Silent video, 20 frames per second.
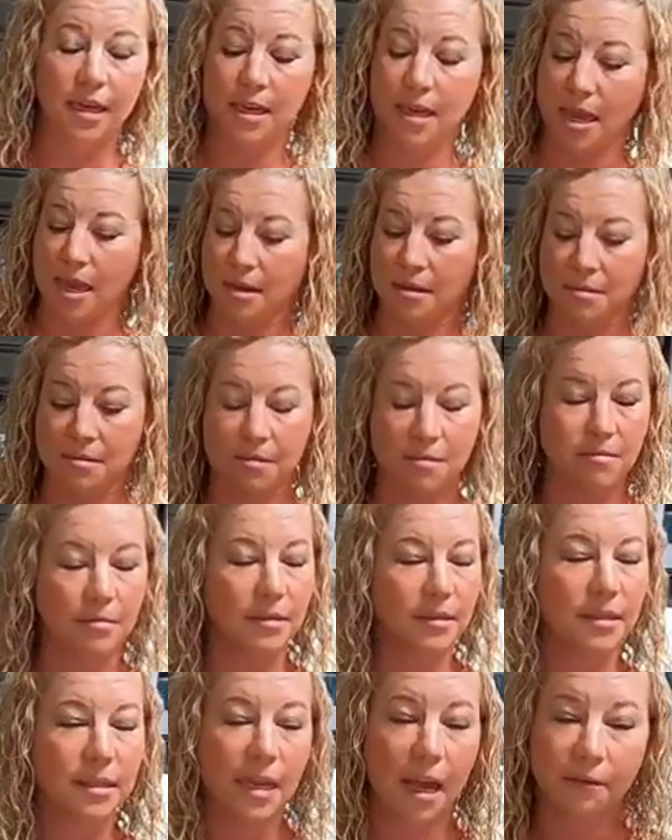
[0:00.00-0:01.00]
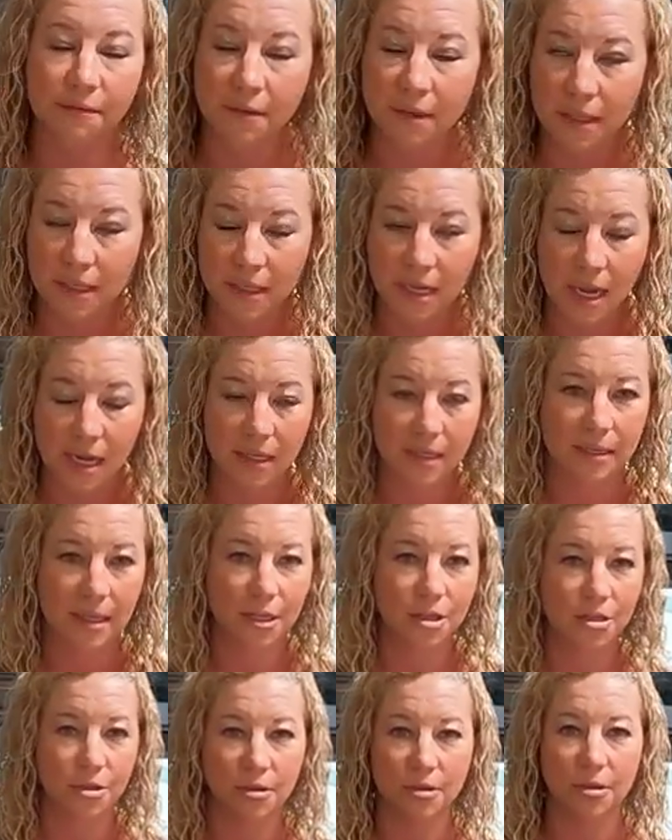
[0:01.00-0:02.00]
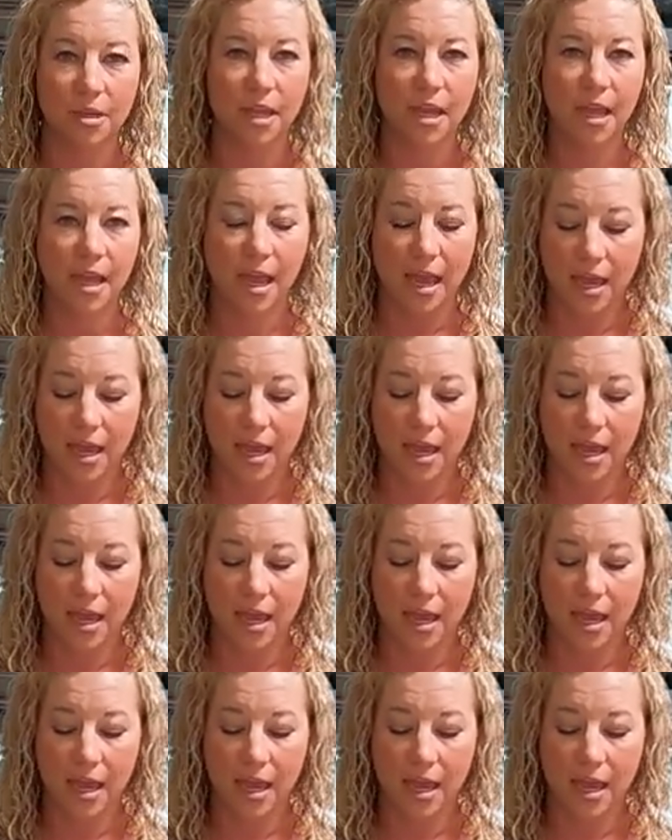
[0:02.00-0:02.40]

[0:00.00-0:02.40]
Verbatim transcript: Again, definitely not essential.